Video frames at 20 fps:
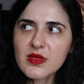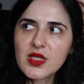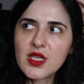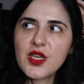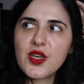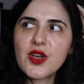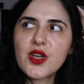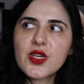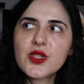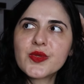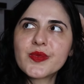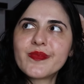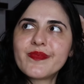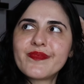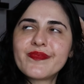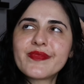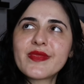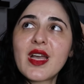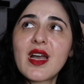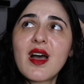you know.
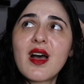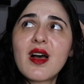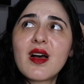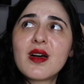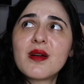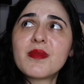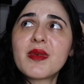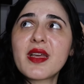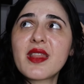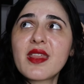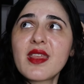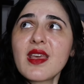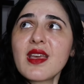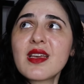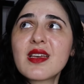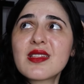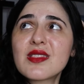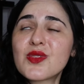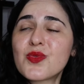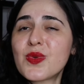I
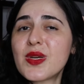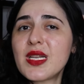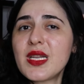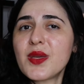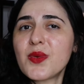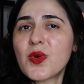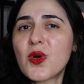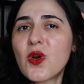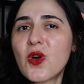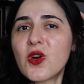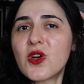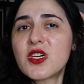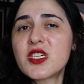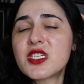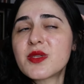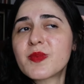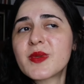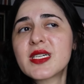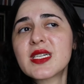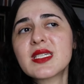think it's really
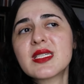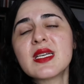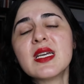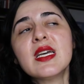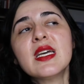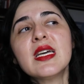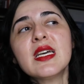odd because,